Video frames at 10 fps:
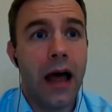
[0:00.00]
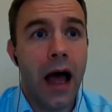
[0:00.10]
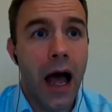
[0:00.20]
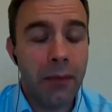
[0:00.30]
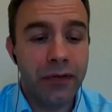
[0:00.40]

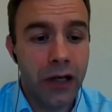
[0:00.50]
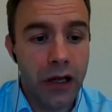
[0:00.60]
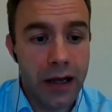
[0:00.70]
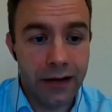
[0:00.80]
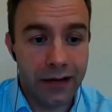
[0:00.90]

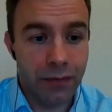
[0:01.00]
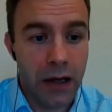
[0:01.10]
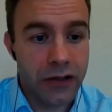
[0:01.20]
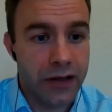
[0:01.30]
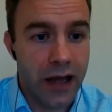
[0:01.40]
absolutely,
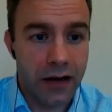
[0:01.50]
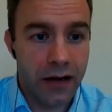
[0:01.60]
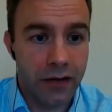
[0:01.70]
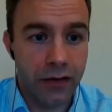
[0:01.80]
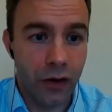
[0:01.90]

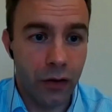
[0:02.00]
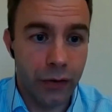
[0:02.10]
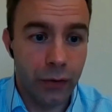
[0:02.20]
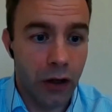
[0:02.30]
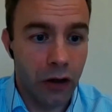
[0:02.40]
especially those
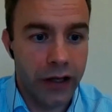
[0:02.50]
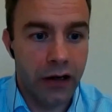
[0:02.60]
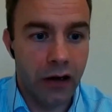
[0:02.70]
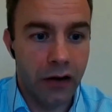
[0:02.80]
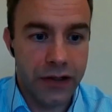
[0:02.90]
who are lucky
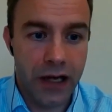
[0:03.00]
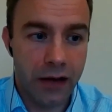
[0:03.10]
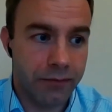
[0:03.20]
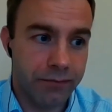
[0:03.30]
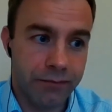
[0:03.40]
enough to
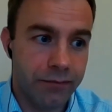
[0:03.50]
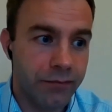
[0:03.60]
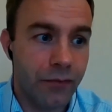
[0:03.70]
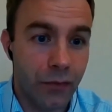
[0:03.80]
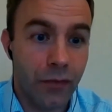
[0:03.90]
get
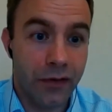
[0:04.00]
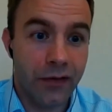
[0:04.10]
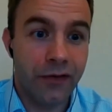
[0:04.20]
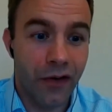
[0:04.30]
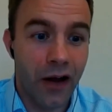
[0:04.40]

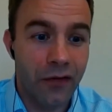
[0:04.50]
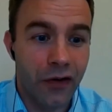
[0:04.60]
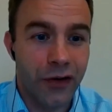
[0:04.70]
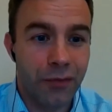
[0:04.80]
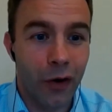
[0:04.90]

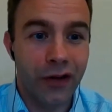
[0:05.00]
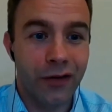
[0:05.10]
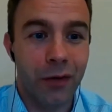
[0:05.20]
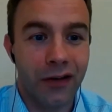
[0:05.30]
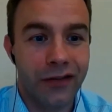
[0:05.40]
500 points
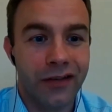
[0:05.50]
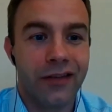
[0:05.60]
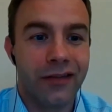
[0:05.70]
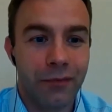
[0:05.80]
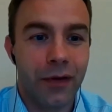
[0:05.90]

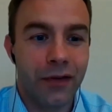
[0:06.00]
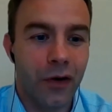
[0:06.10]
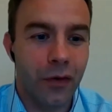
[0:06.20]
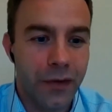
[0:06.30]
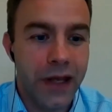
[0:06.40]
plus. But
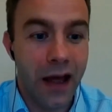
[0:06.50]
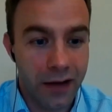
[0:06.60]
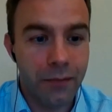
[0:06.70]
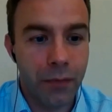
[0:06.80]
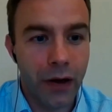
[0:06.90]
so yeah,
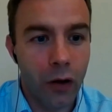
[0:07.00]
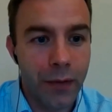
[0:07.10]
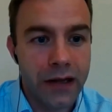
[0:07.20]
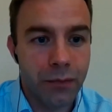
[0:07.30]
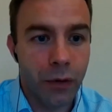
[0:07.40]
by all
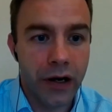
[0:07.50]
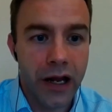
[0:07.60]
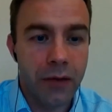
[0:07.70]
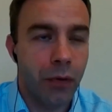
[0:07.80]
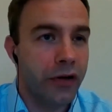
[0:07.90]
means put it
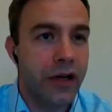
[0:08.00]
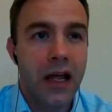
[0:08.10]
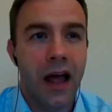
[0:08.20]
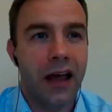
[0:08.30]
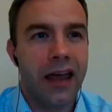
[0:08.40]
in, but
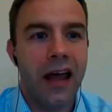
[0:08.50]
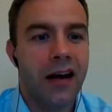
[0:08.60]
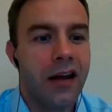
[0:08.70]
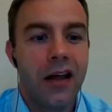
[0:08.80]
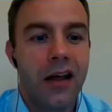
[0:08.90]

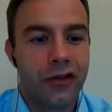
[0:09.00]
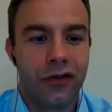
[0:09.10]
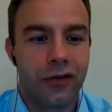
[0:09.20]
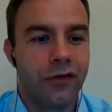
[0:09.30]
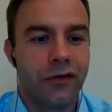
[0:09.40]
again,
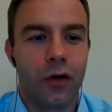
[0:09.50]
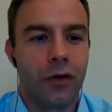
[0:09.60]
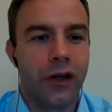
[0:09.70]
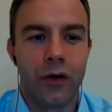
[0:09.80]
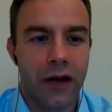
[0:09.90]
just
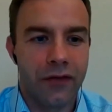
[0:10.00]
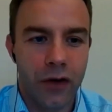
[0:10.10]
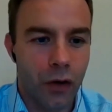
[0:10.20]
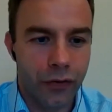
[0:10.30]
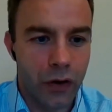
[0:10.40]
you don't have to
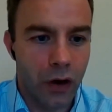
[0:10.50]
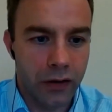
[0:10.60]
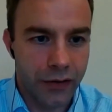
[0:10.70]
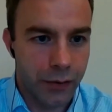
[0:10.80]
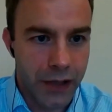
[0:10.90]
go through all
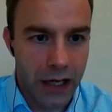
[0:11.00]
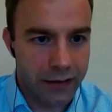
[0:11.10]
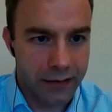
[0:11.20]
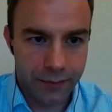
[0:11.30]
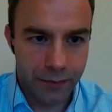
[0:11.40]
the
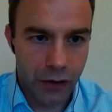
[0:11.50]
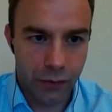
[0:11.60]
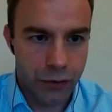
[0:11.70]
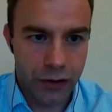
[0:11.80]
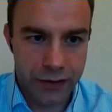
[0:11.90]
subjects, you
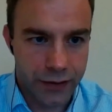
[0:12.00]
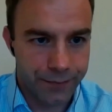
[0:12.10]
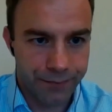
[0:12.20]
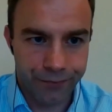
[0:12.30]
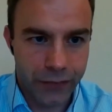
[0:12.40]
know, just
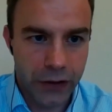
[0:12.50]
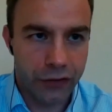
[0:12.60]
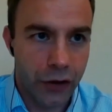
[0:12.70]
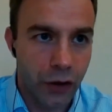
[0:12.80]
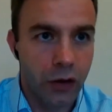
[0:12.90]
your
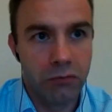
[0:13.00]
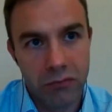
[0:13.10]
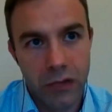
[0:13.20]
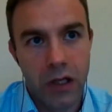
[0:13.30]
school